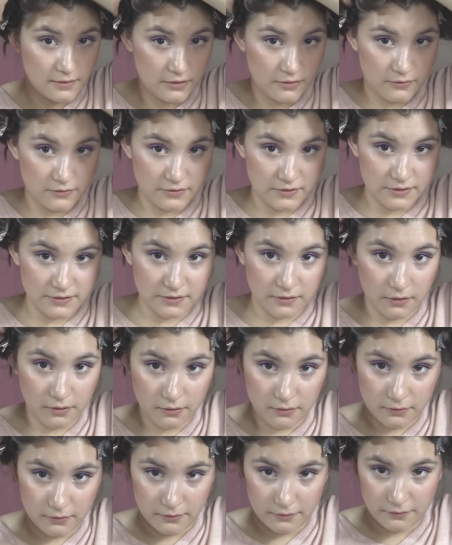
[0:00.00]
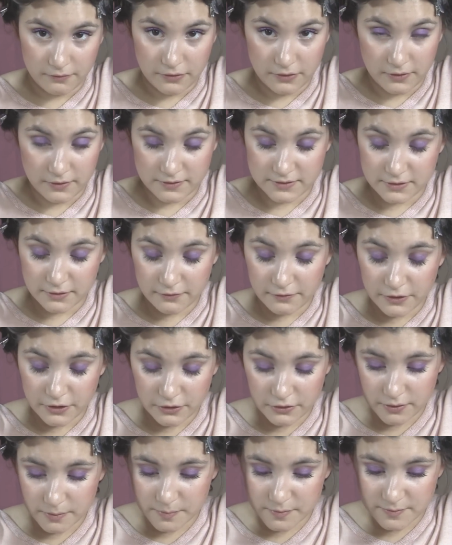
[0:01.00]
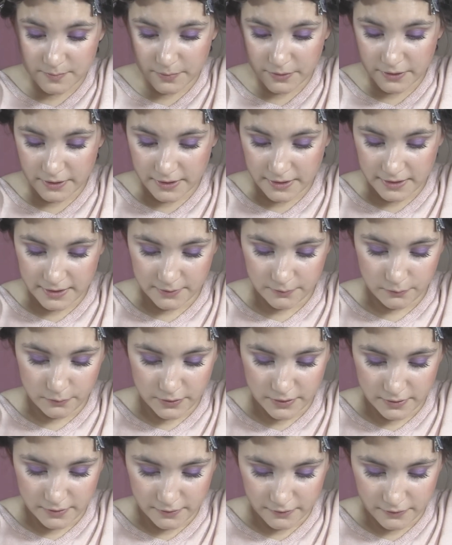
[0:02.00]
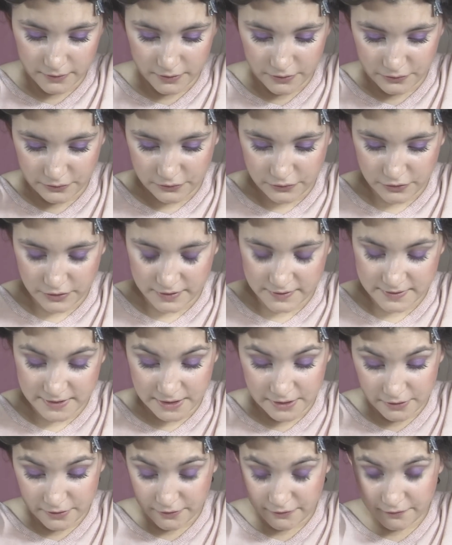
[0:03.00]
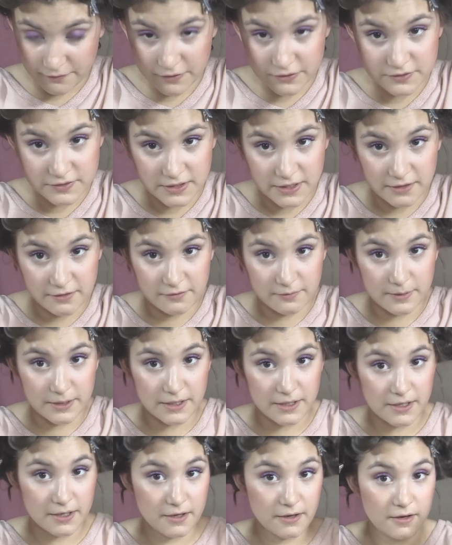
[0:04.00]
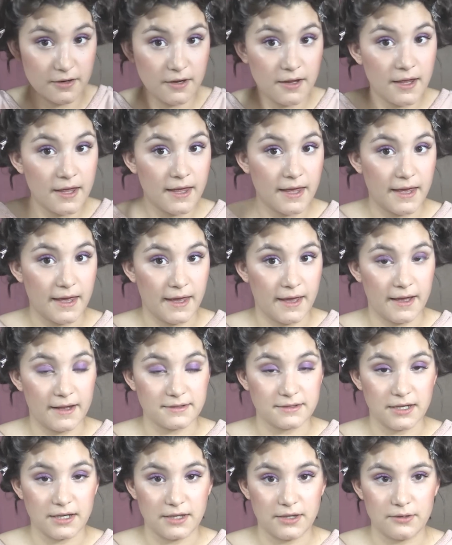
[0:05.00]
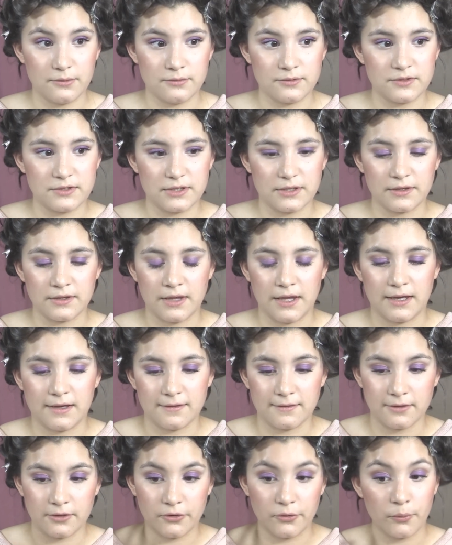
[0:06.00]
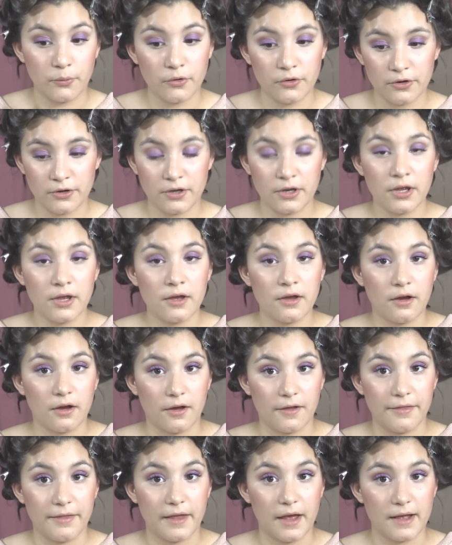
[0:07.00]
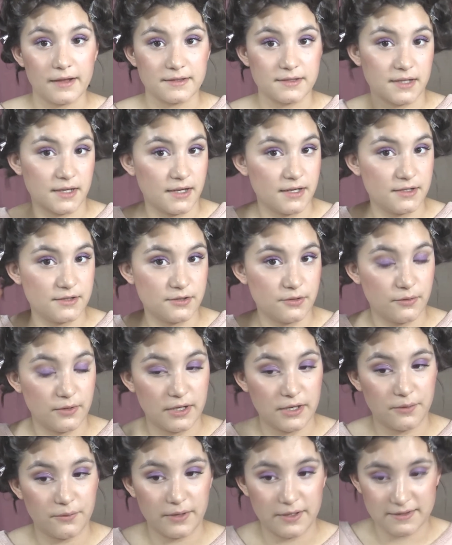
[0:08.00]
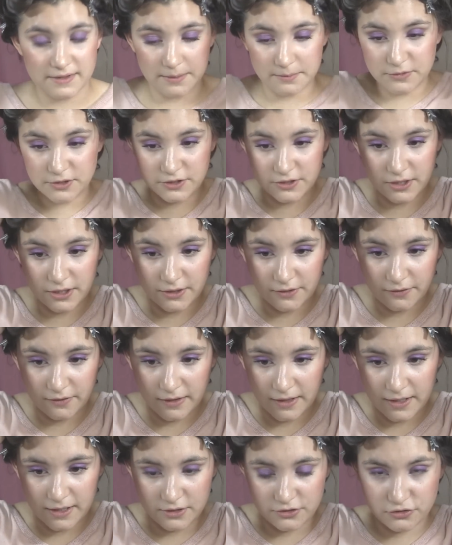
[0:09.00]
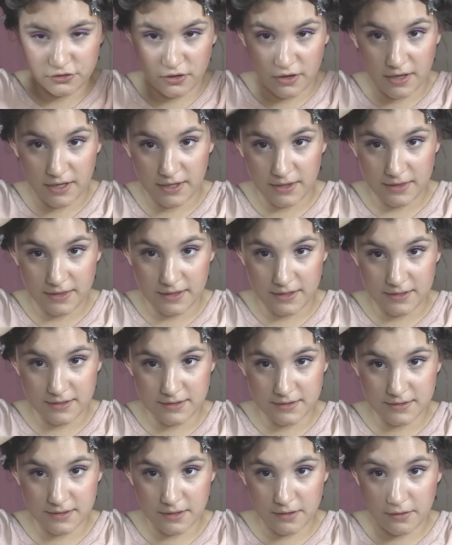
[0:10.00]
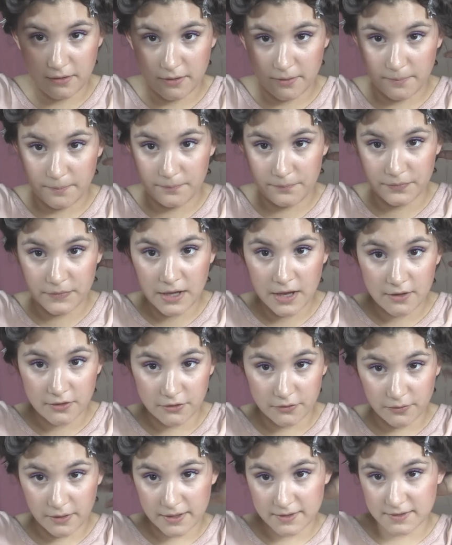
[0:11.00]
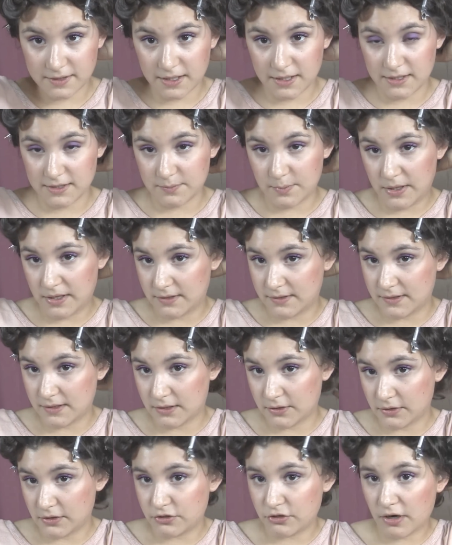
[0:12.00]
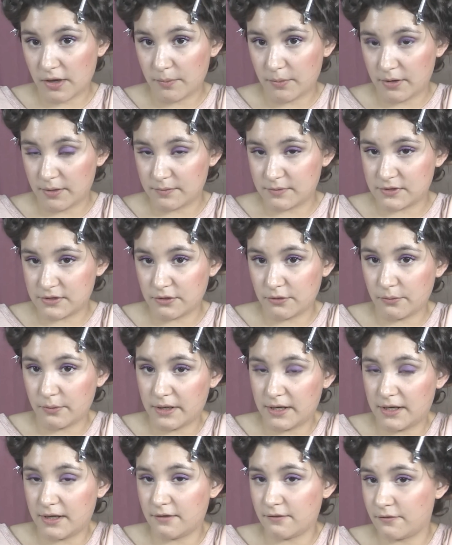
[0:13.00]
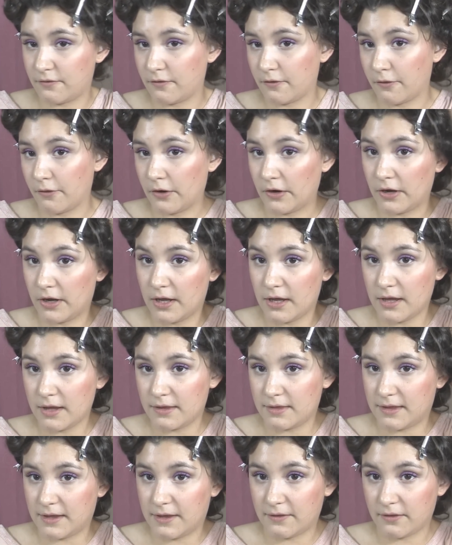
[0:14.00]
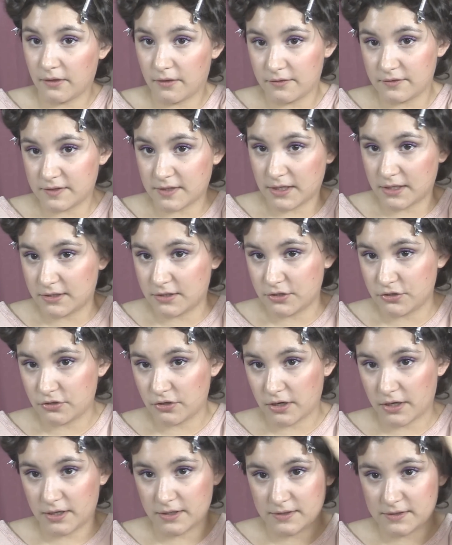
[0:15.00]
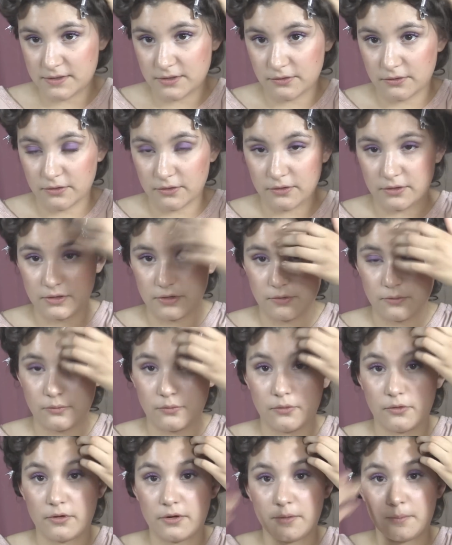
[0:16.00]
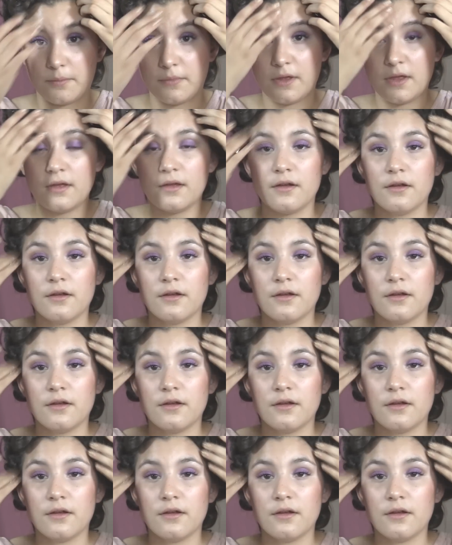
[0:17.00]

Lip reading: uses all of the silver clips, but I went a little crazy on the first side of my hair, and I used like a little more on that side. So anyways, I'm just gonna let it dry. This the right side is basically dry, but I'm still waiting for the left side to dry. It's still a little warm.